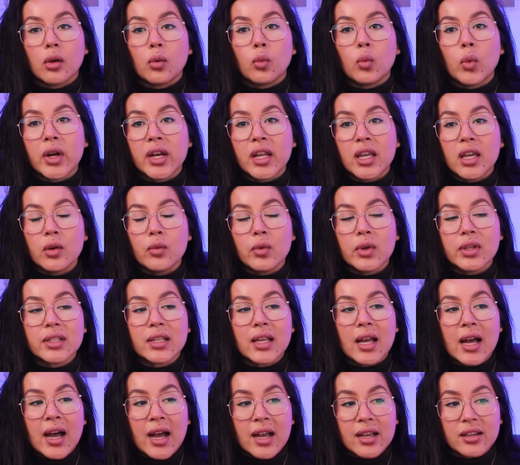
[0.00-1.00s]
When he
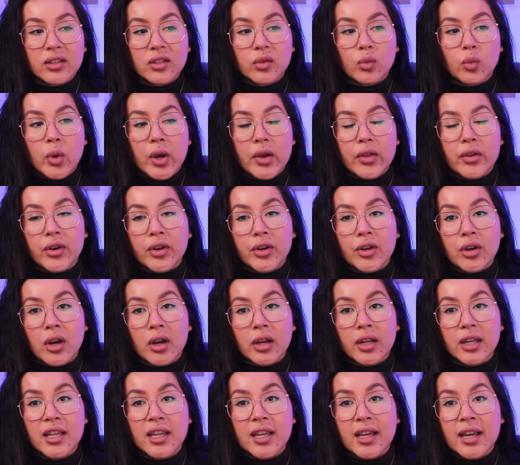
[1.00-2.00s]
was asked whether or
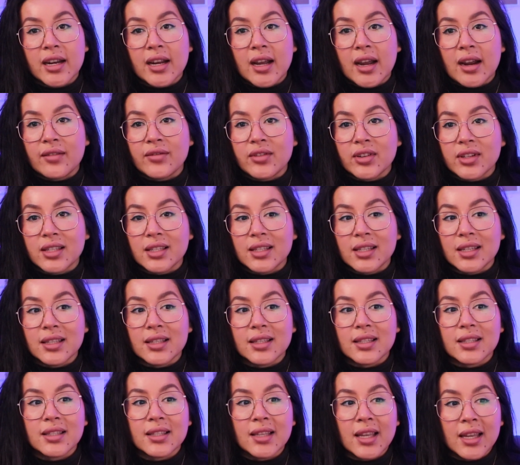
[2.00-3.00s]
not he had ever
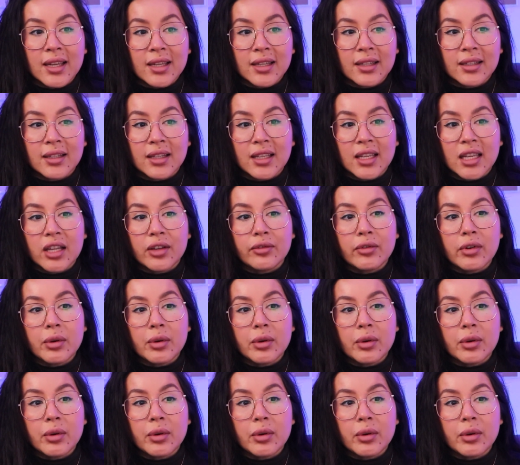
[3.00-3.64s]
seen Satan, he